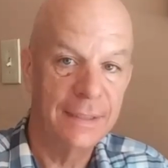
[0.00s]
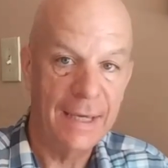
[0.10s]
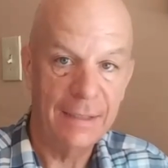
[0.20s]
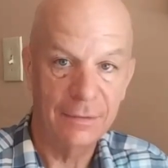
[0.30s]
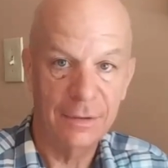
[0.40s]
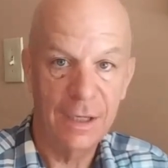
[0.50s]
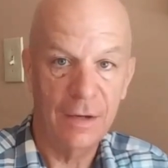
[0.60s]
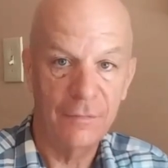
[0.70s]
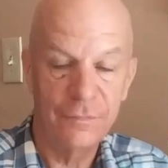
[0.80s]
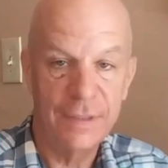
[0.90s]
that
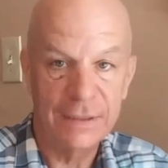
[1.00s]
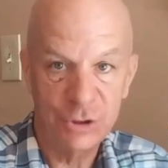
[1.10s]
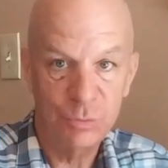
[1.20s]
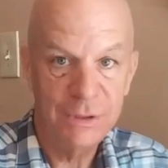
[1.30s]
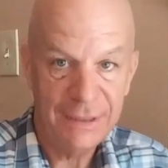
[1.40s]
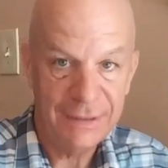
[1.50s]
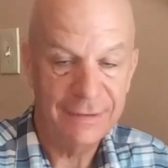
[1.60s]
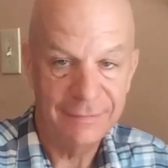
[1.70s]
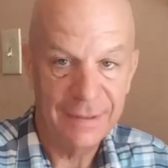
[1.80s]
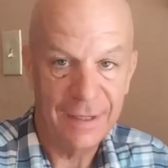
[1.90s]
love that you
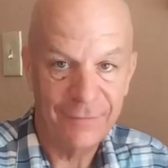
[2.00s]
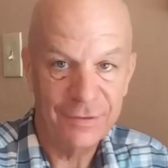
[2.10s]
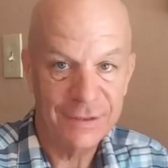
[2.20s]
need, that every